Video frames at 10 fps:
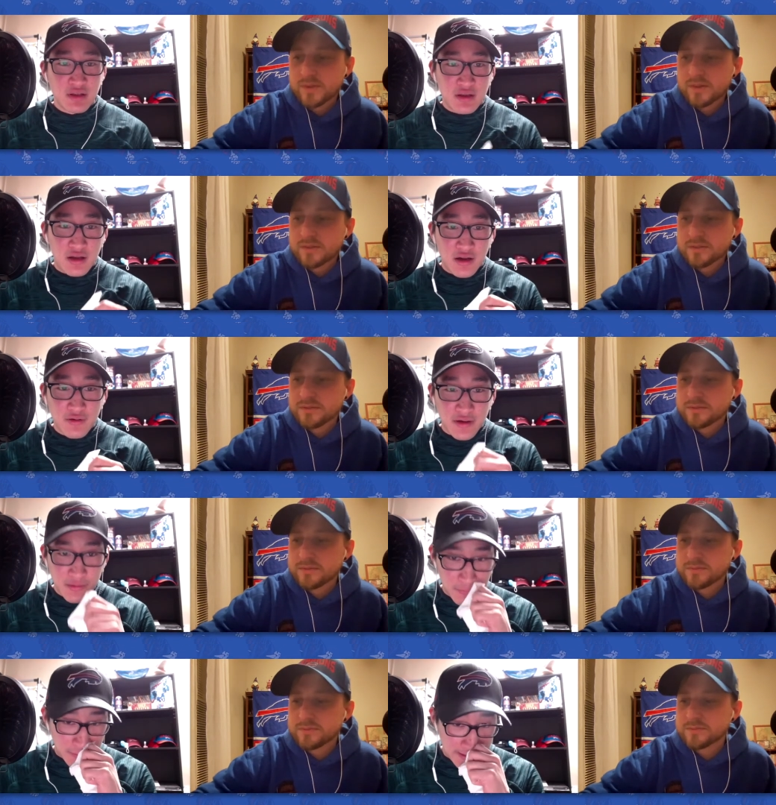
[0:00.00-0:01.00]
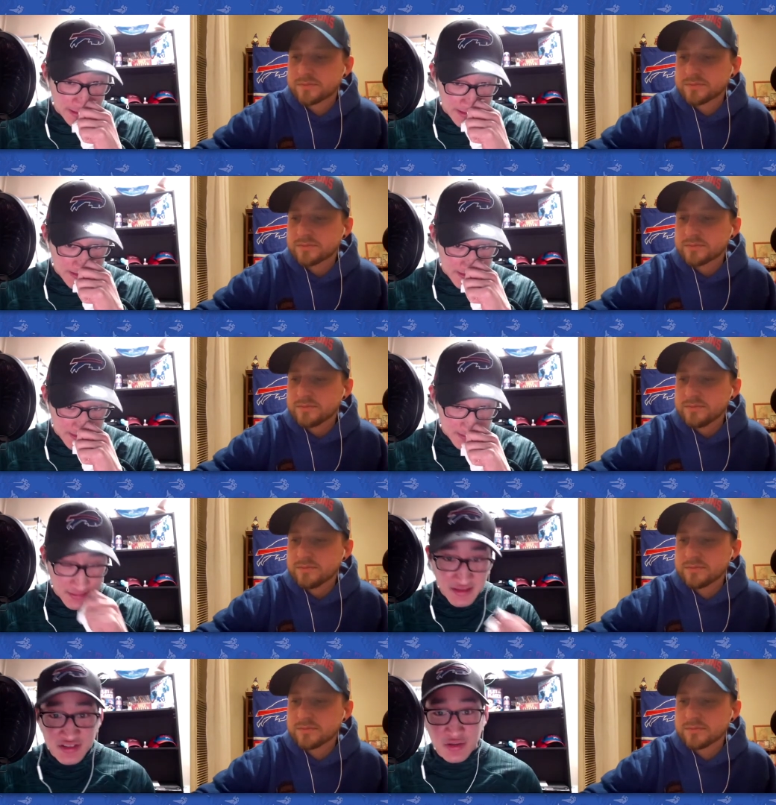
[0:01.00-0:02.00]
Speaker 1: All right, well,
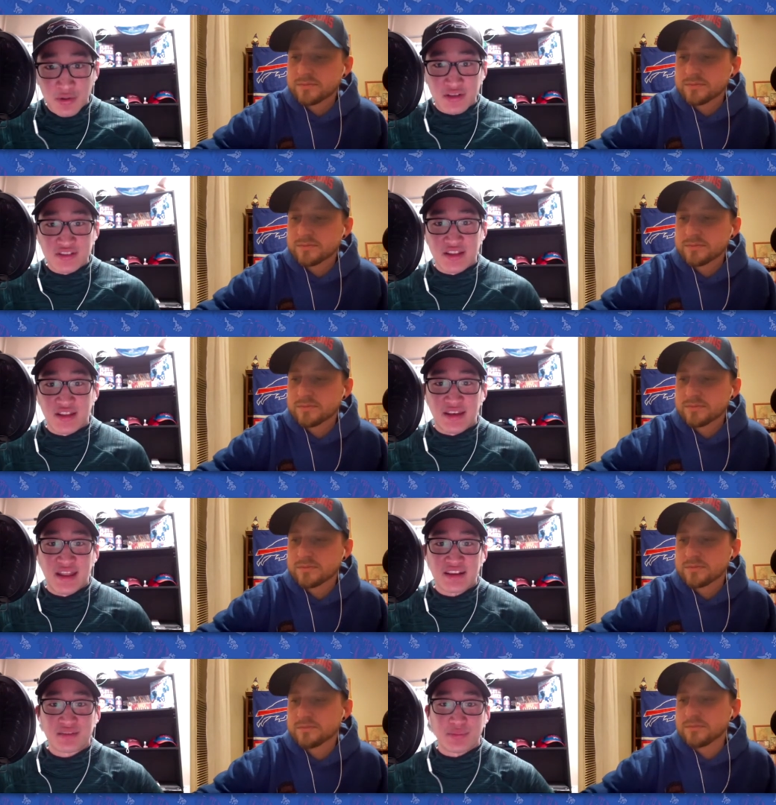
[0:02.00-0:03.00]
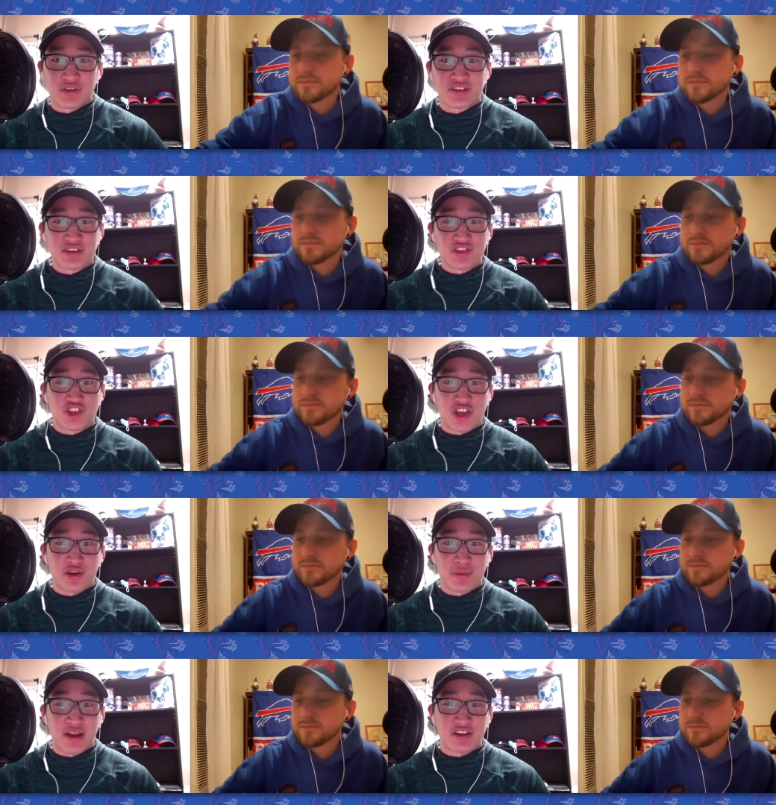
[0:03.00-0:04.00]
let's go on to the next person,
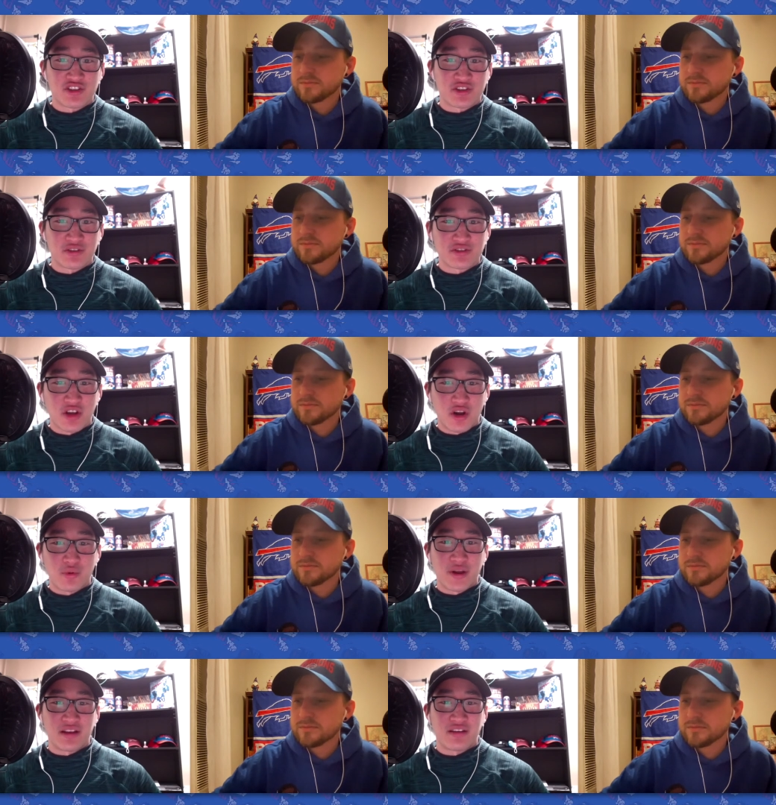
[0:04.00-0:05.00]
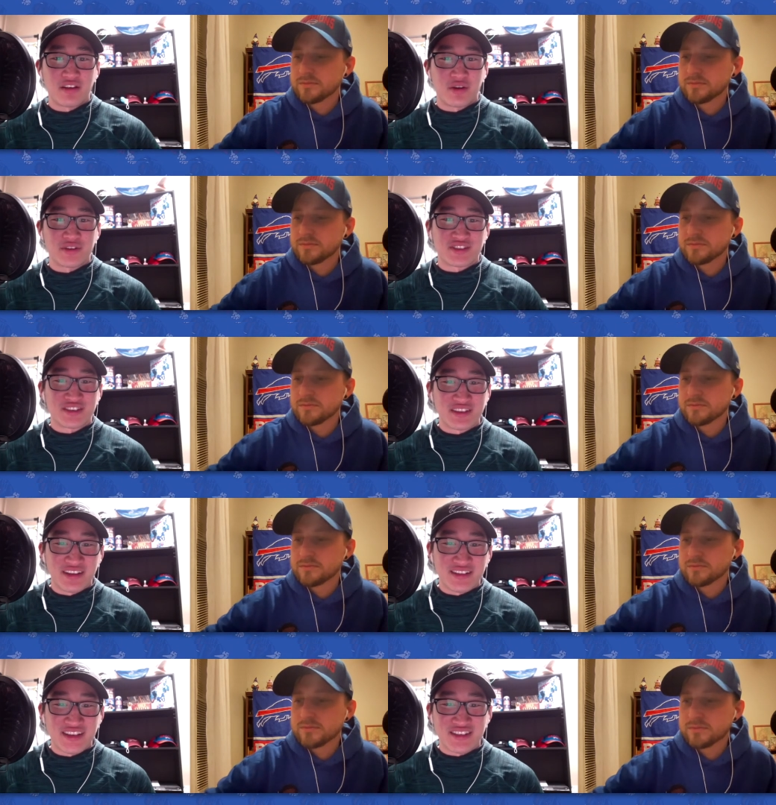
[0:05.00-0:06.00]
Jeremiah Sirles. Oh, wait, no, it's
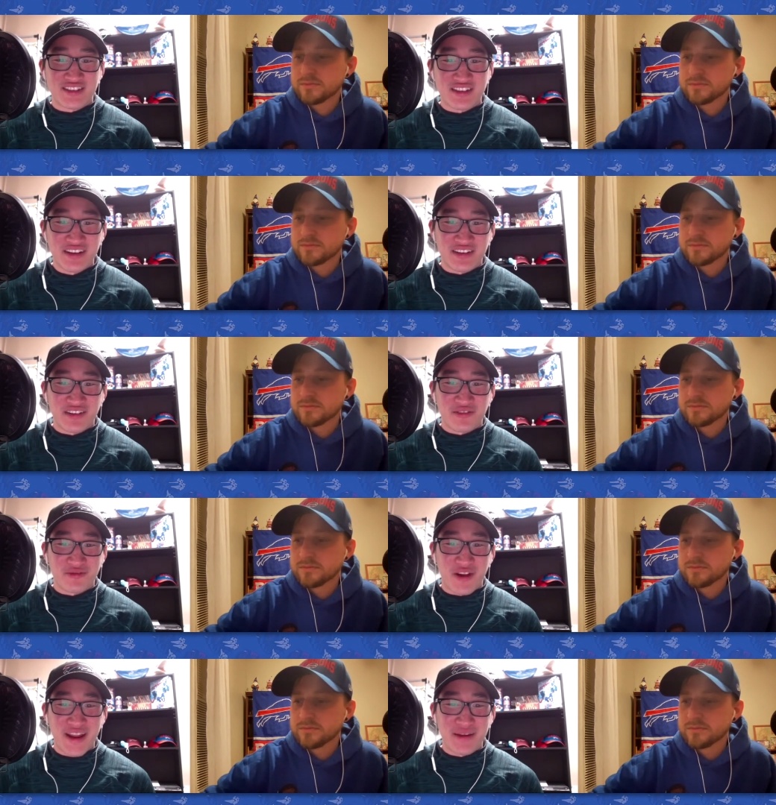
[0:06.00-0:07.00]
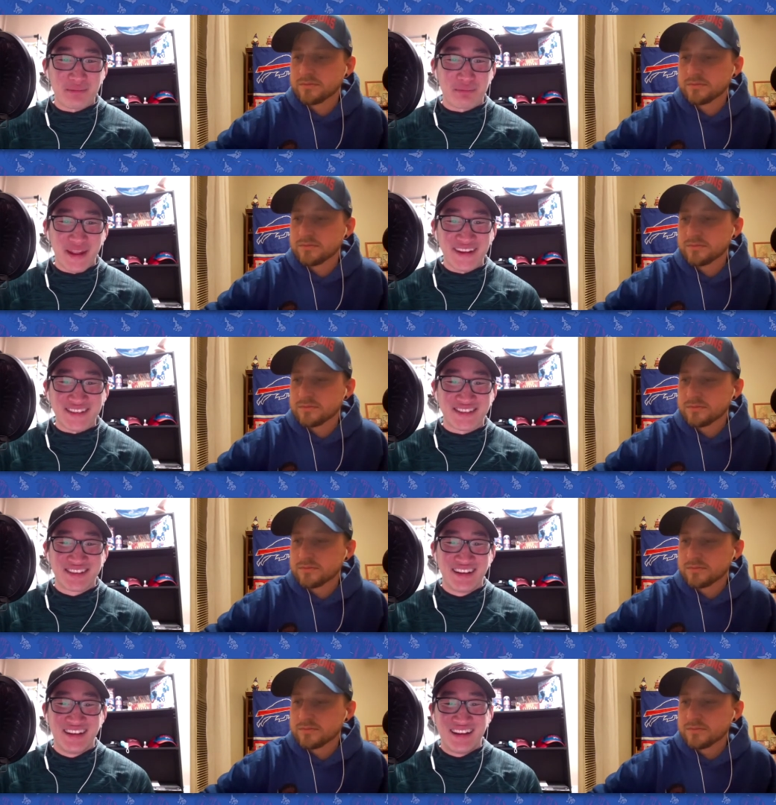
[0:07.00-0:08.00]
his son, Ryan Bates.
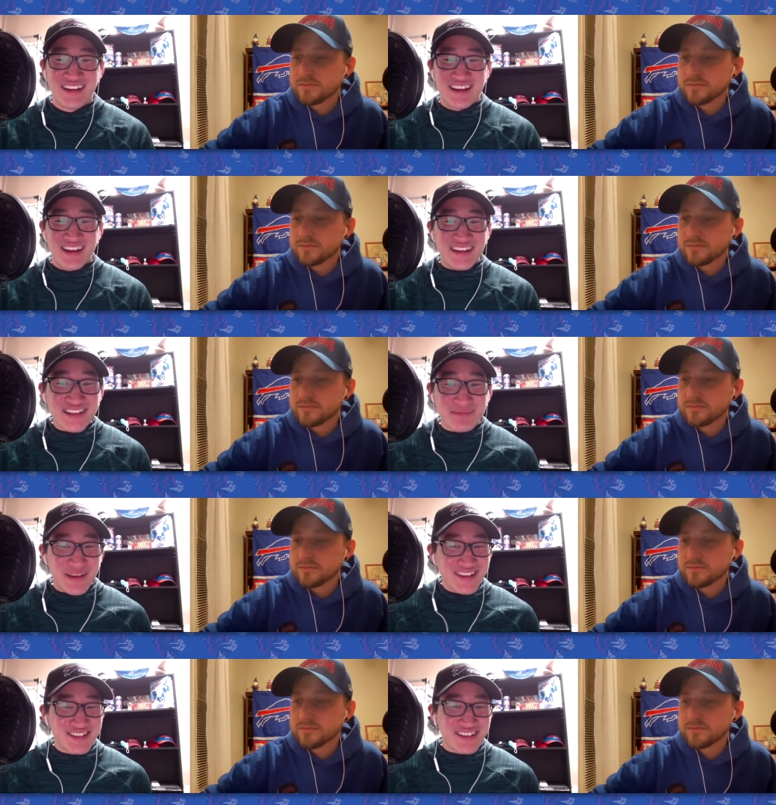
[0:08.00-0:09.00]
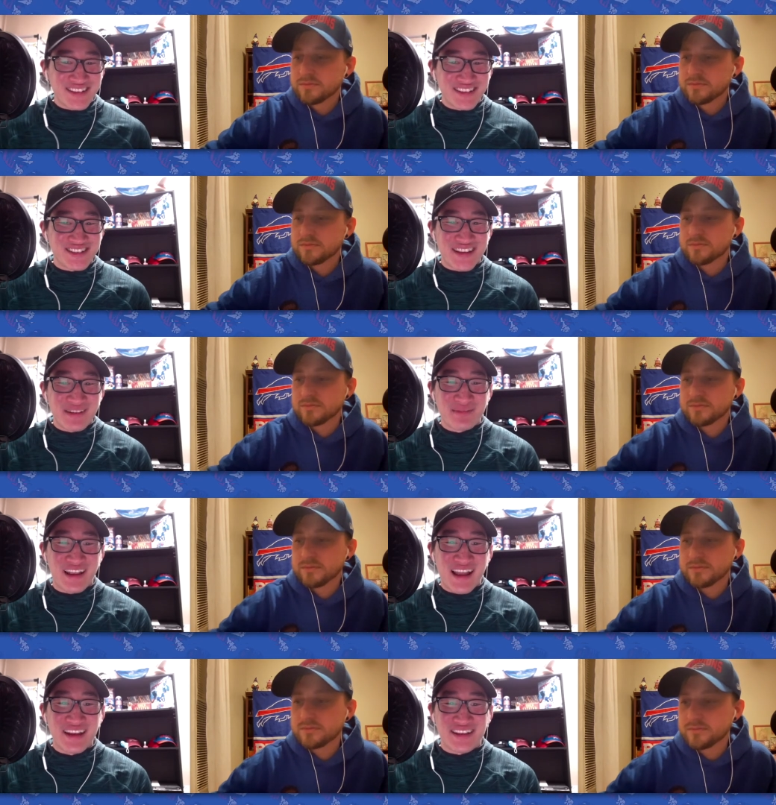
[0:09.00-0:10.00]
He's basically the same
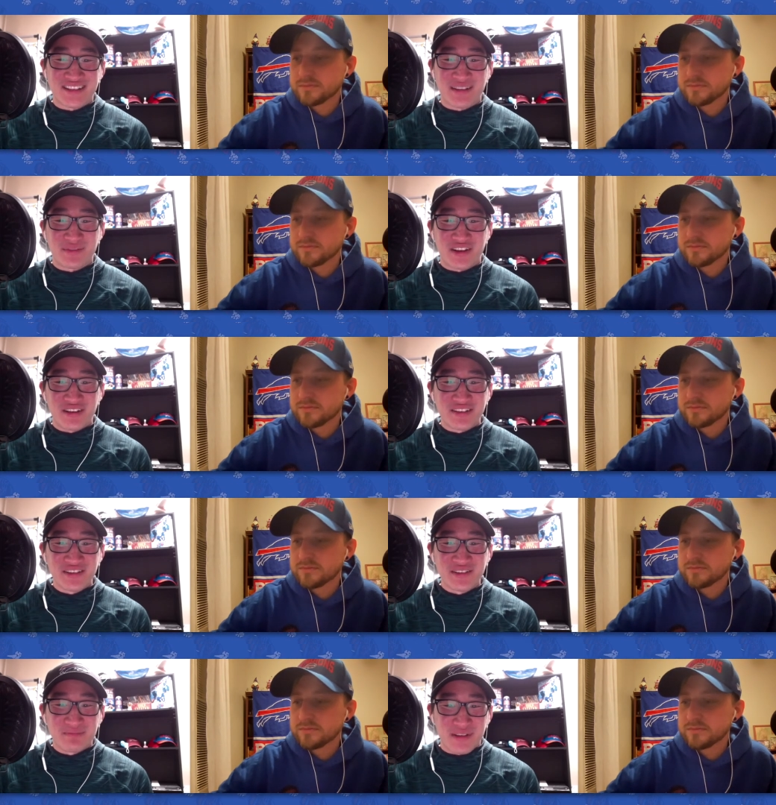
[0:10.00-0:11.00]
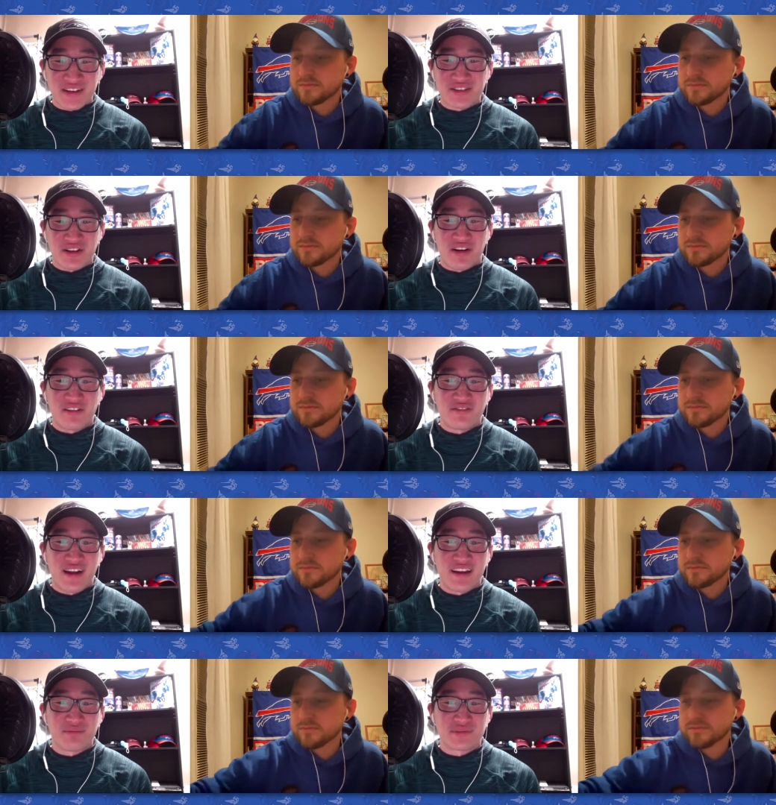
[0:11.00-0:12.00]
guy, except younger, plays all
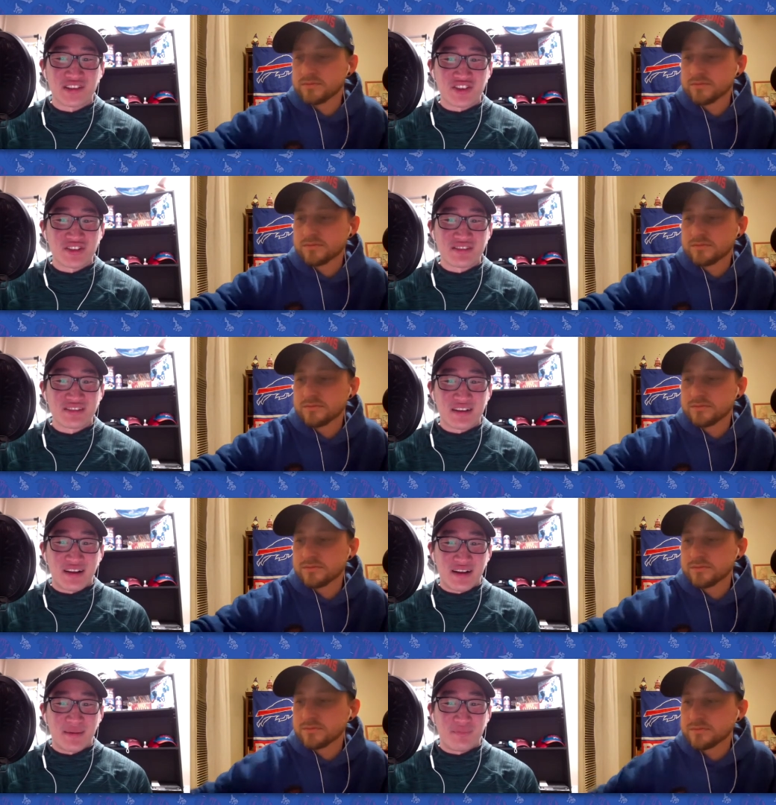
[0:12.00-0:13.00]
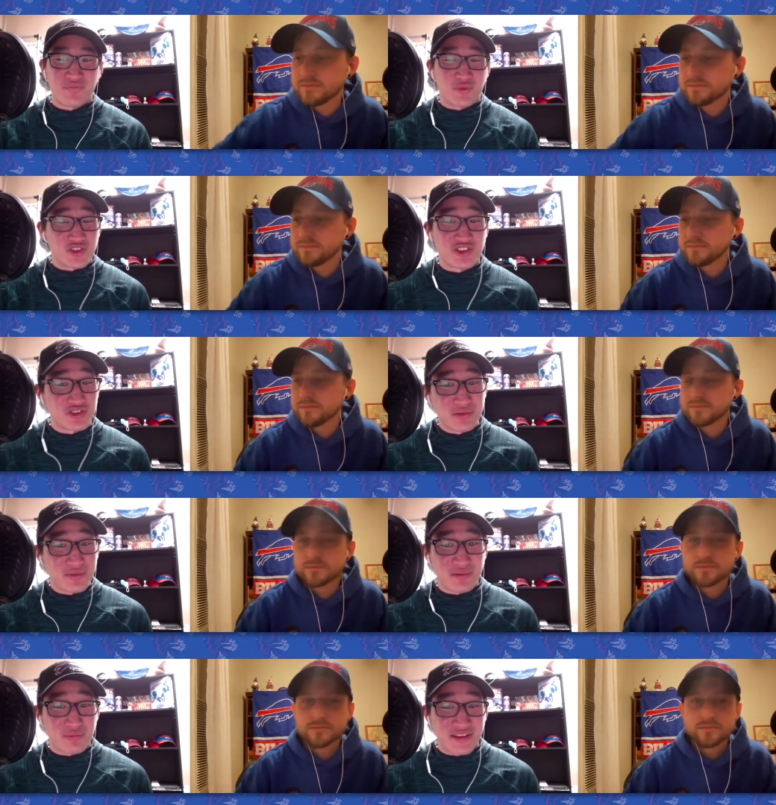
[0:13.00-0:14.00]
five positions, which is super
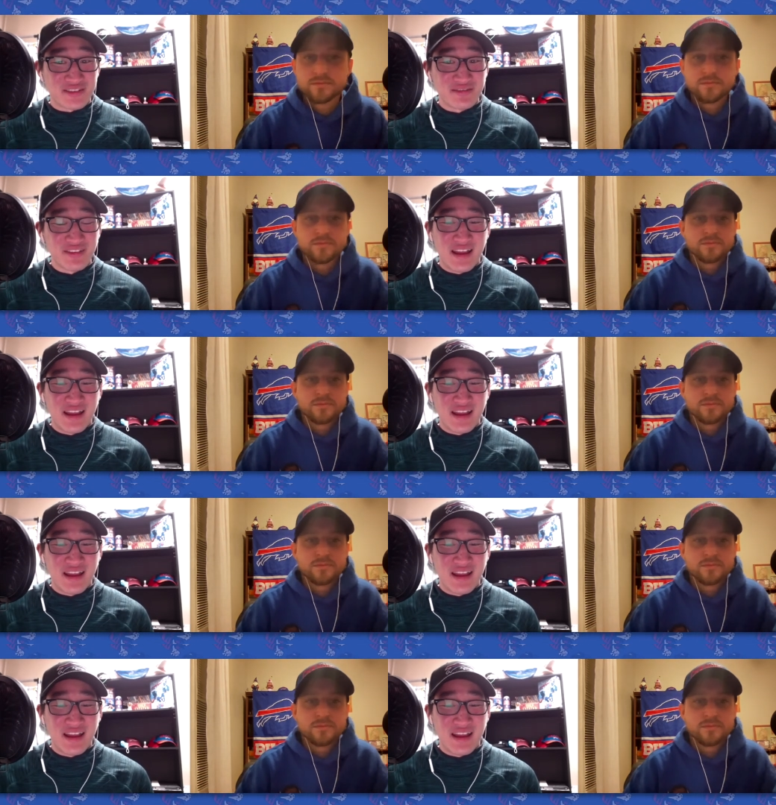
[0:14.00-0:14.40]
impressive.